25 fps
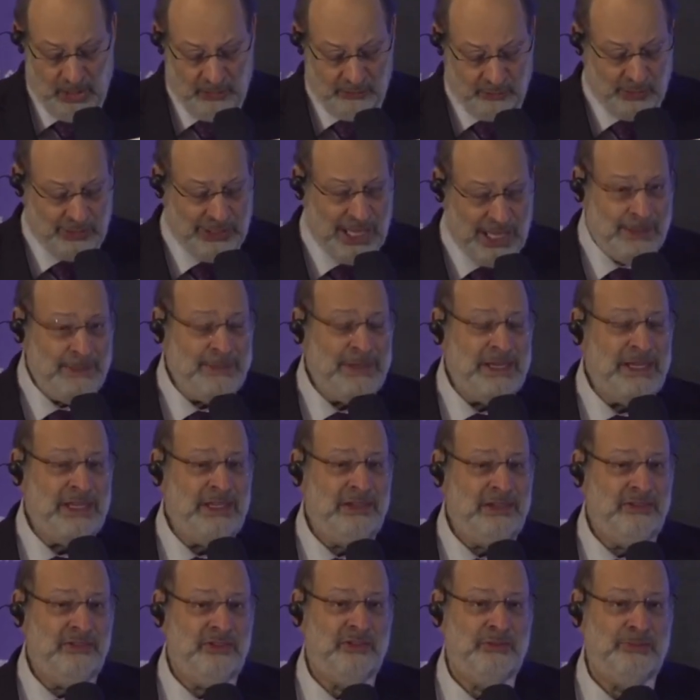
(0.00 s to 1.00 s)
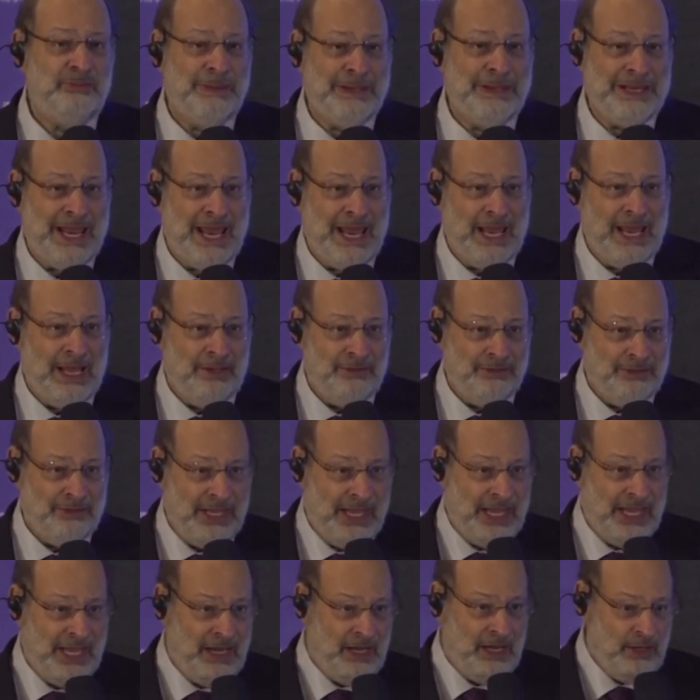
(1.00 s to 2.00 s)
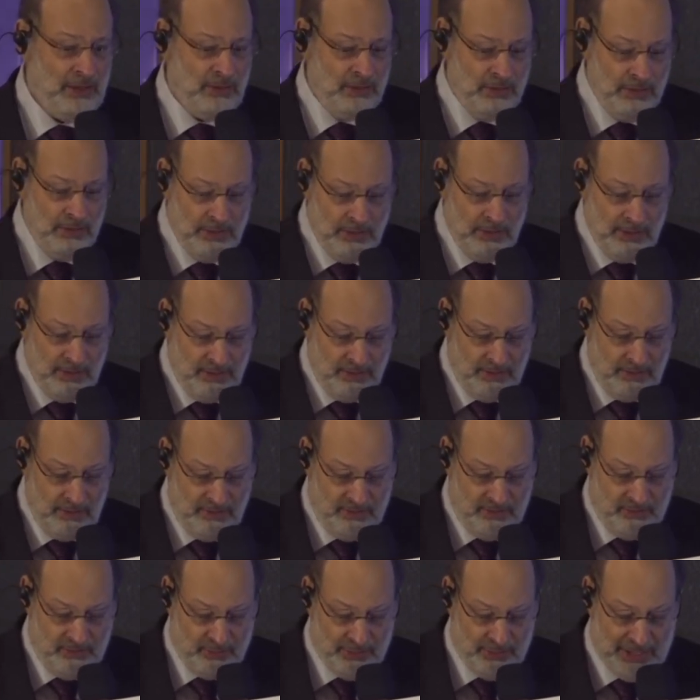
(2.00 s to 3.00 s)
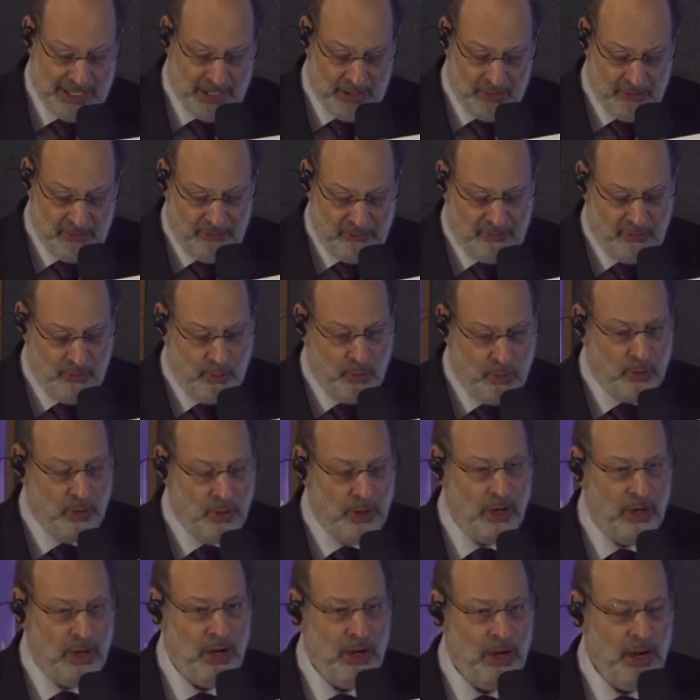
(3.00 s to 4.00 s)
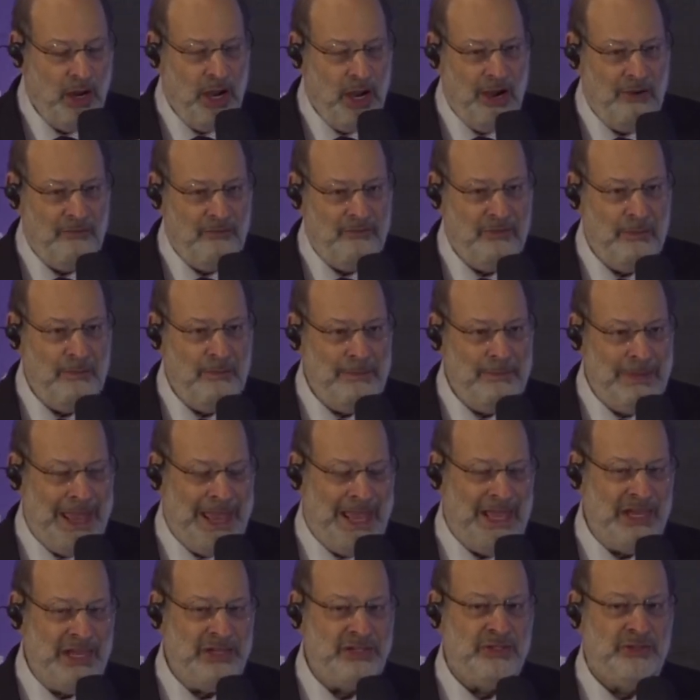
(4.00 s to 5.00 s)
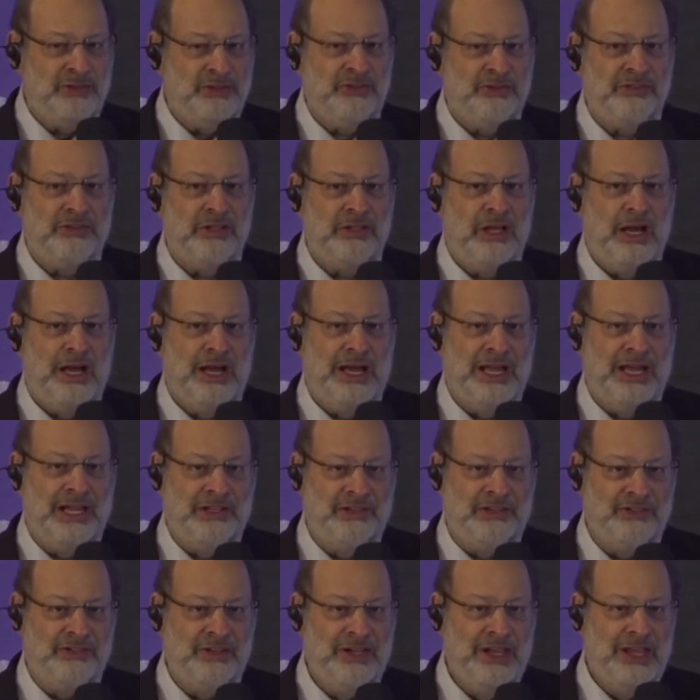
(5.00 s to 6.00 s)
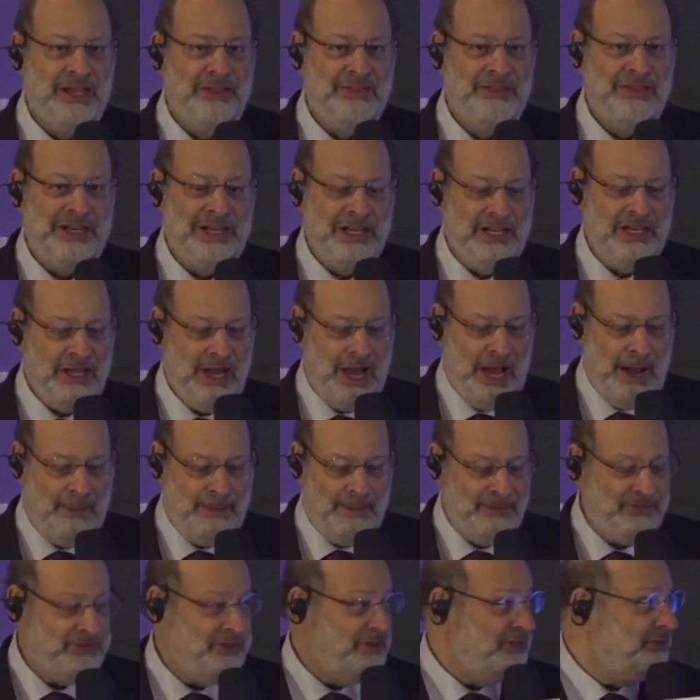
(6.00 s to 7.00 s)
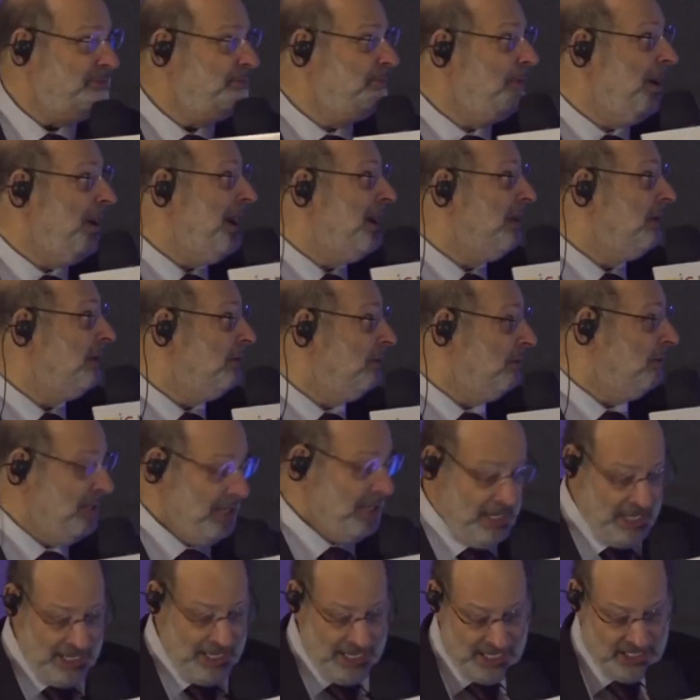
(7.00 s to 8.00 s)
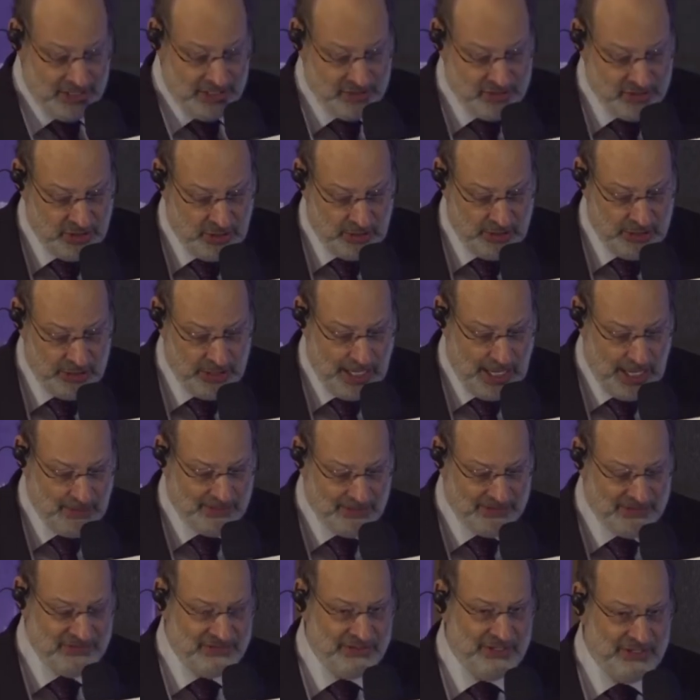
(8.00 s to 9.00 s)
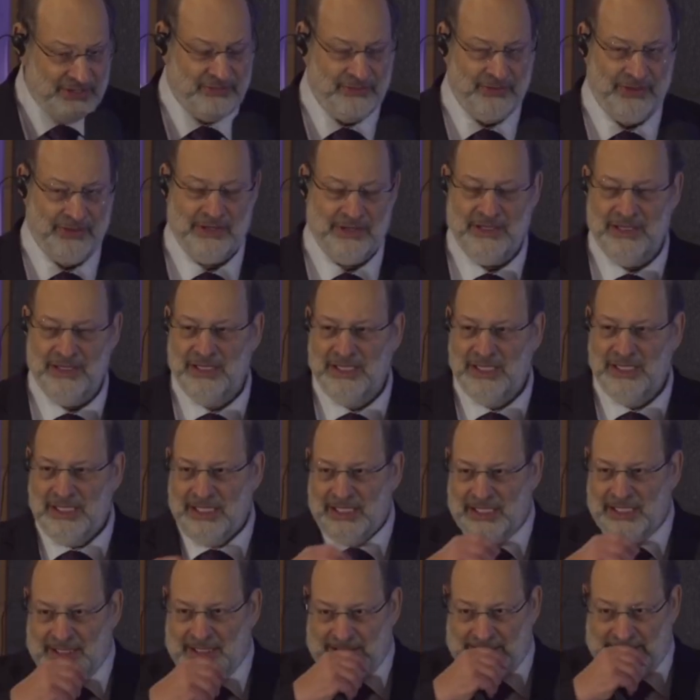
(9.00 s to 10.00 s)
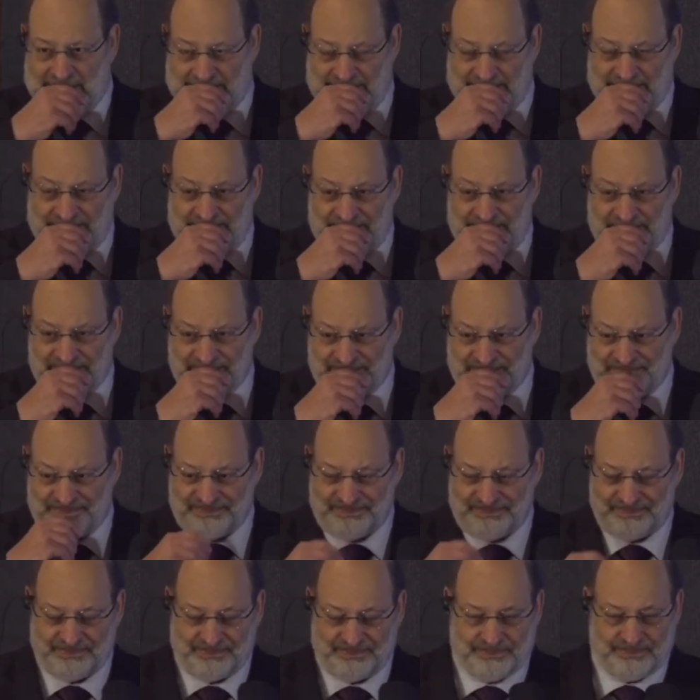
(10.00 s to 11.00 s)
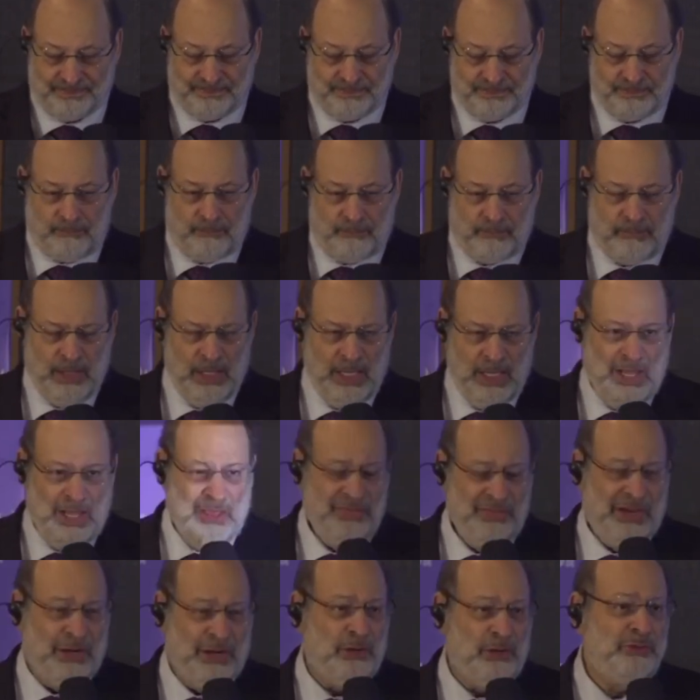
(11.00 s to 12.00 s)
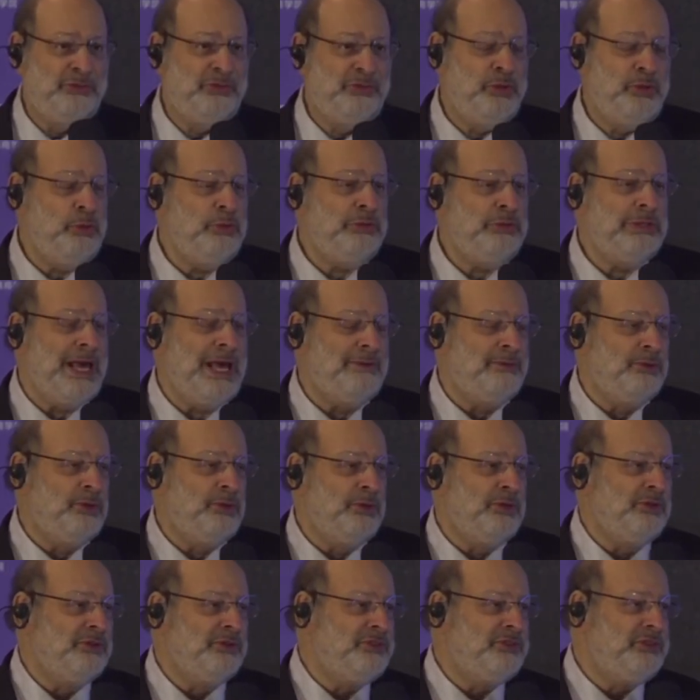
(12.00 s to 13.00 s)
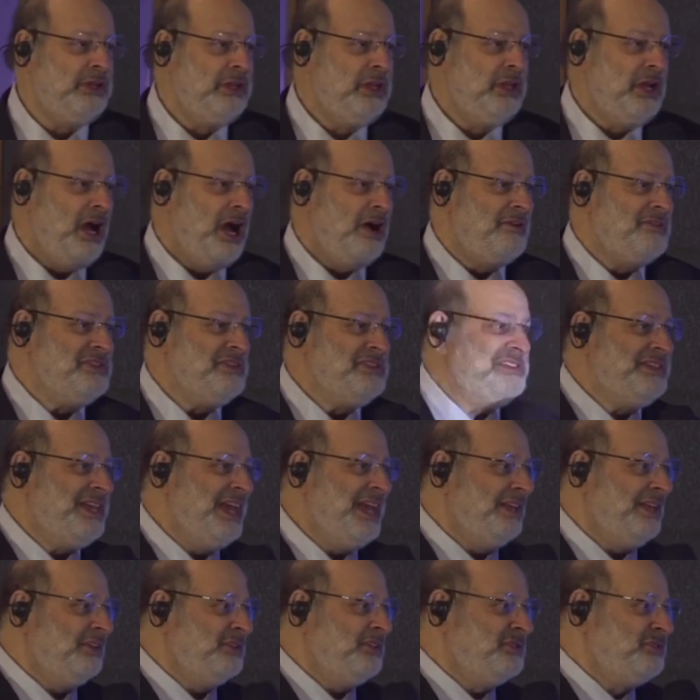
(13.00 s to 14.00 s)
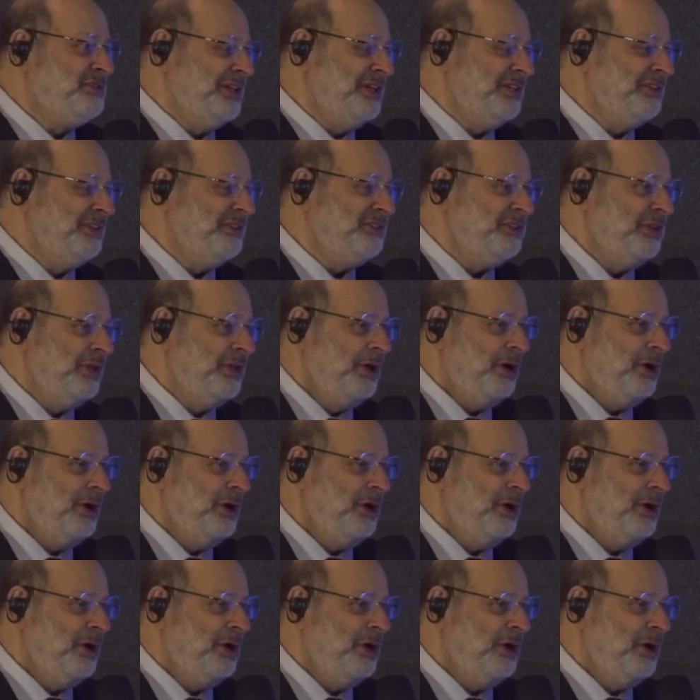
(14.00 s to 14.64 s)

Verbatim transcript: So let me spin out now 3 or 4 of the major slides that encompass this model and show you how it's different. There are 2 levels of intelligence